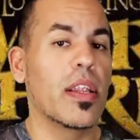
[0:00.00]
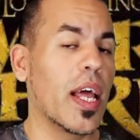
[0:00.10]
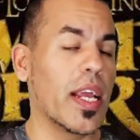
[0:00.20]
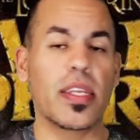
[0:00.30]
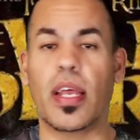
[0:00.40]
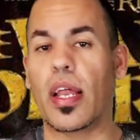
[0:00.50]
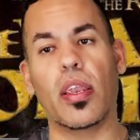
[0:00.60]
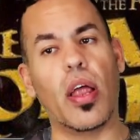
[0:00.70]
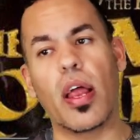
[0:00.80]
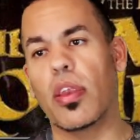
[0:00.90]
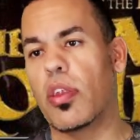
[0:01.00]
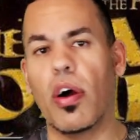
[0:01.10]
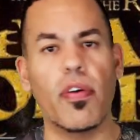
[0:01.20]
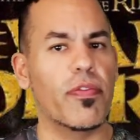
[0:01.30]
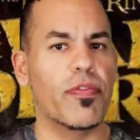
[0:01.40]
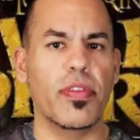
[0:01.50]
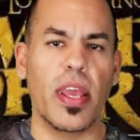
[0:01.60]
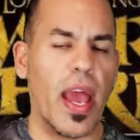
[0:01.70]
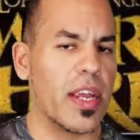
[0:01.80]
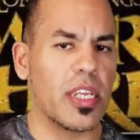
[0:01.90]
Like, 'cause I love
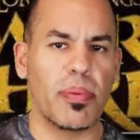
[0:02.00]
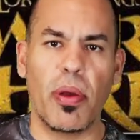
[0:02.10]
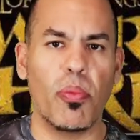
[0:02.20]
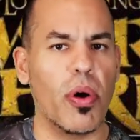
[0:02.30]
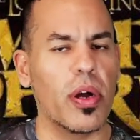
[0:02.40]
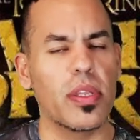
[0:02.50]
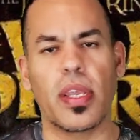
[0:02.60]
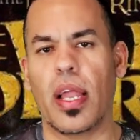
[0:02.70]
the X-Men ones.